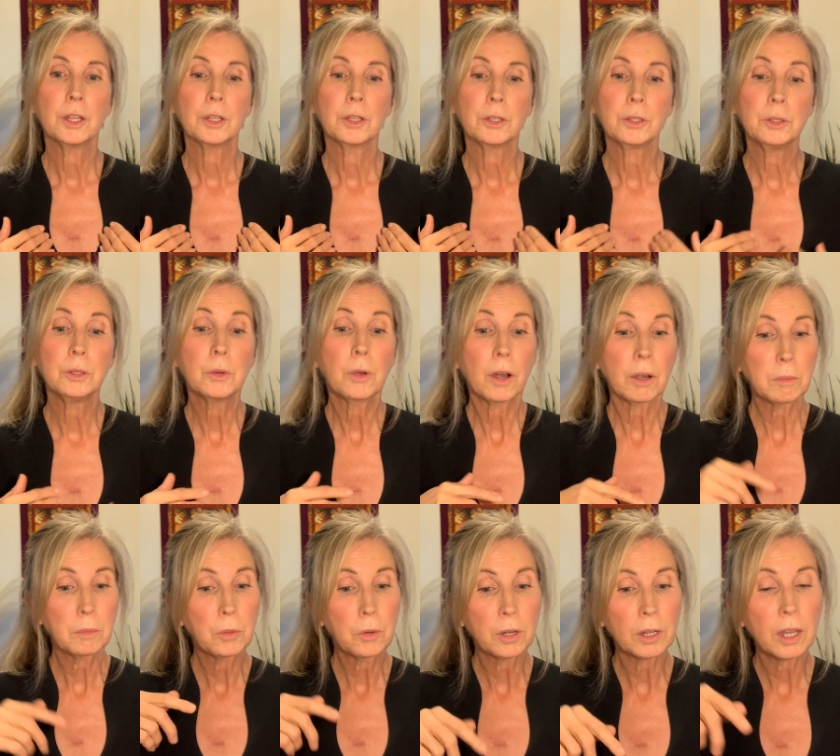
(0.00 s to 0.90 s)
You are
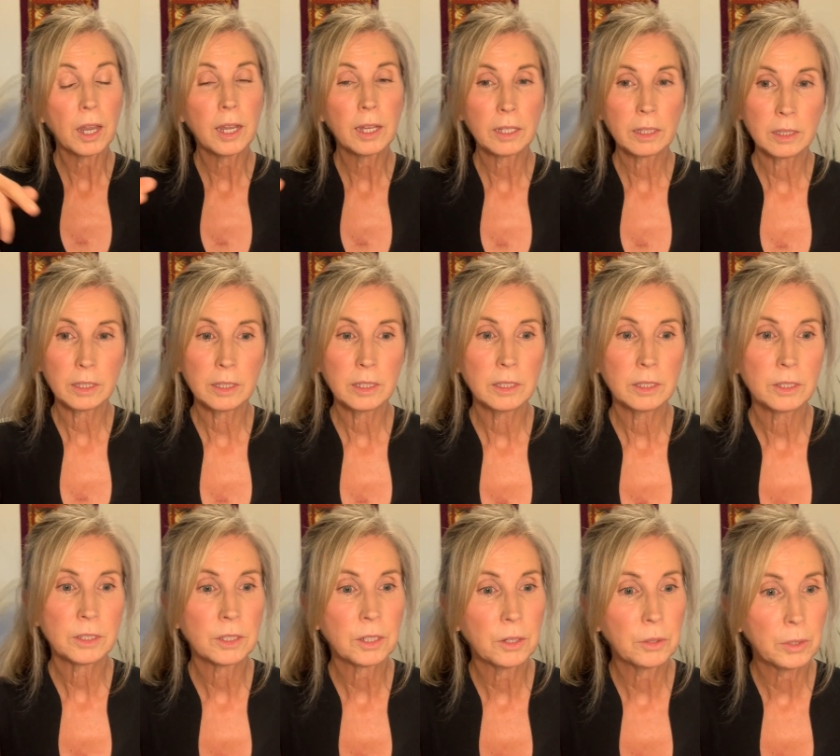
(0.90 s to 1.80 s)
more likely to
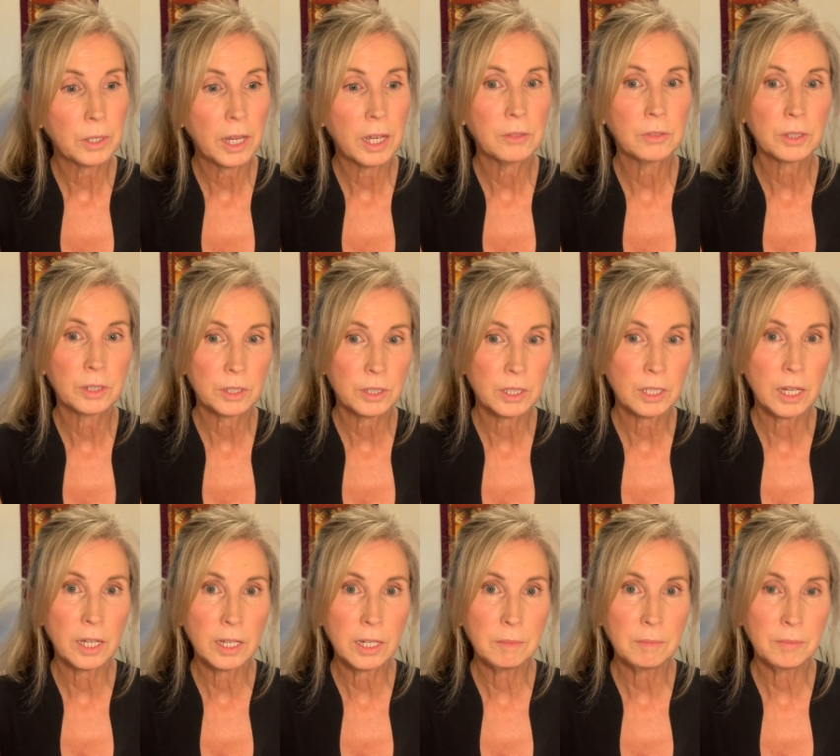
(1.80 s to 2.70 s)
go and have a good
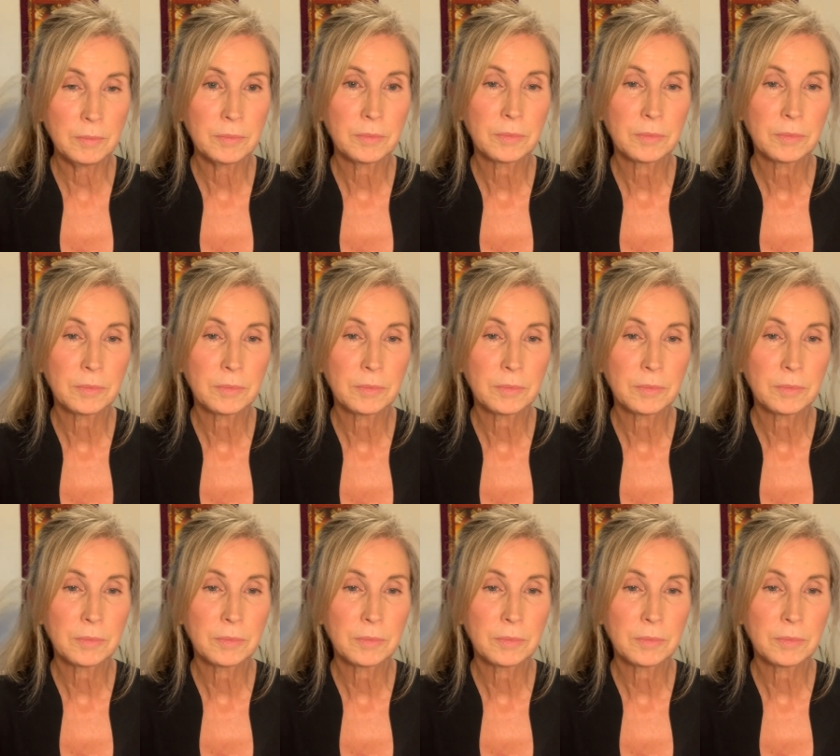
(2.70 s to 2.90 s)
time,